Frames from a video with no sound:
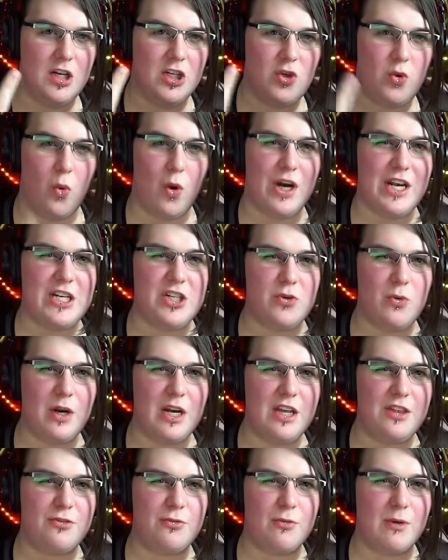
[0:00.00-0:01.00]

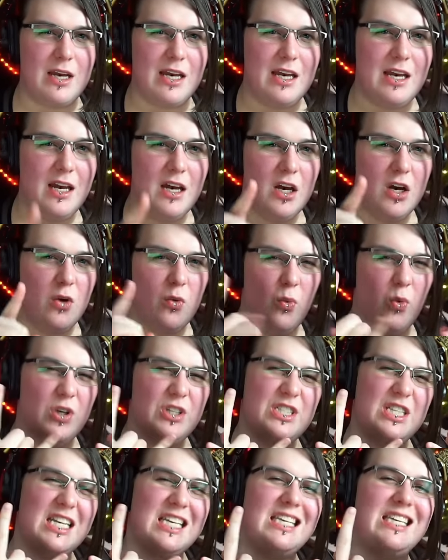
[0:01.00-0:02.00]
2023
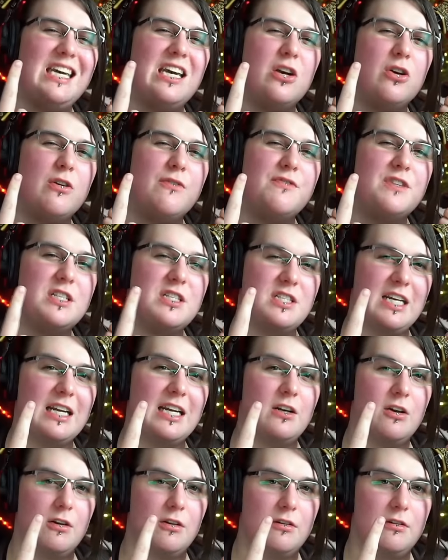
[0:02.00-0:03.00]
was the year of the
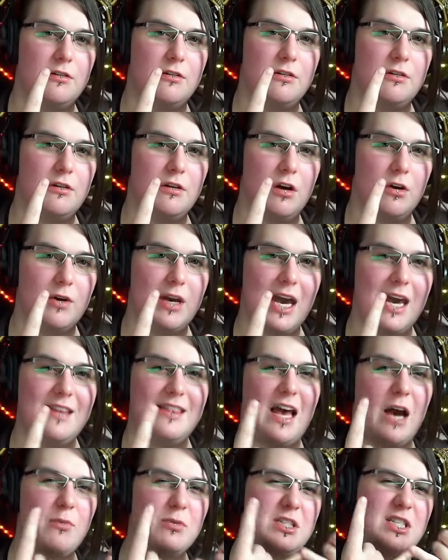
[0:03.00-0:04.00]
signal, okay?
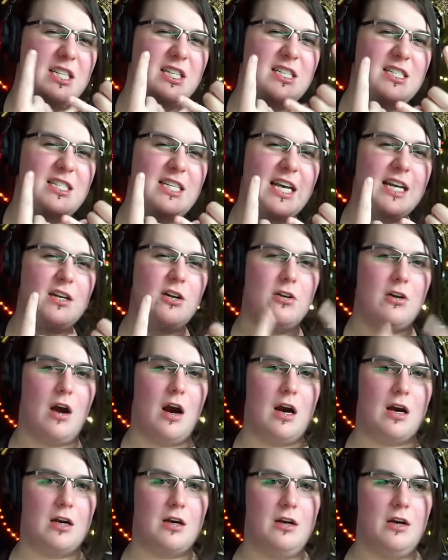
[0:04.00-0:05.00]
That was the signal
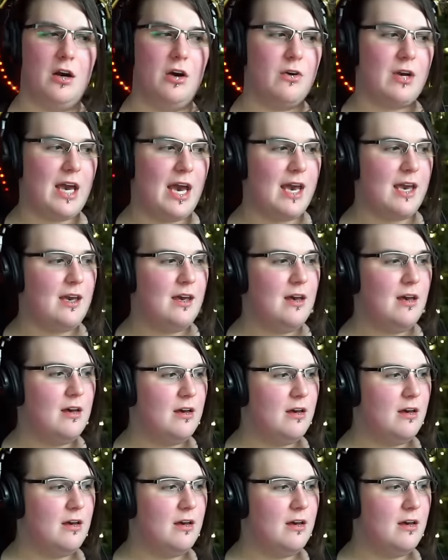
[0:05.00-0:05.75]
arc, okay?